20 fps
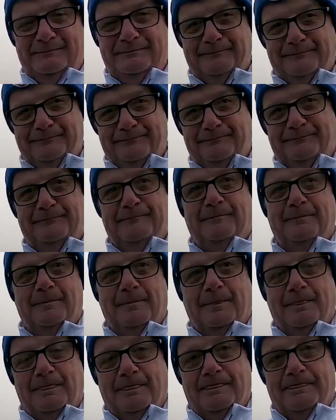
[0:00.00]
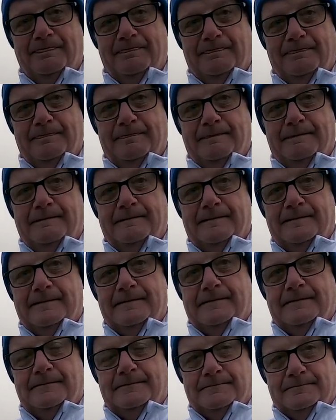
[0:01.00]
Um, just introduce yourself for the people who
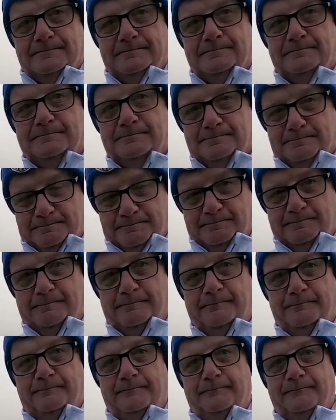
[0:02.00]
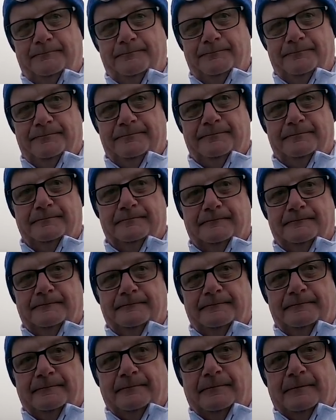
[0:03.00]
may not have seen the first video and let everyone know what you do
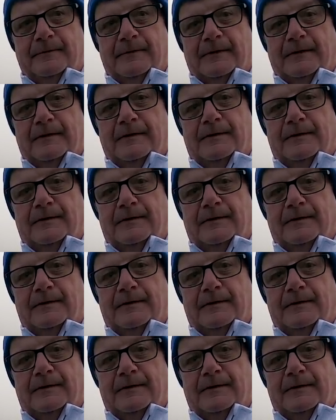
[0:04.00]
here at the club.